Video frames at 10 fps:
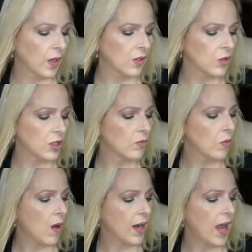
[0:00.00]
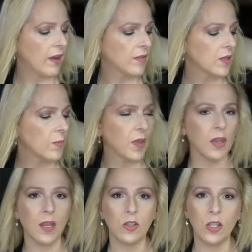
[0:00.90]
she would want to have something
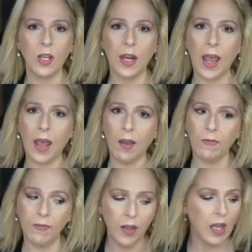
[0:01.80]
that she could have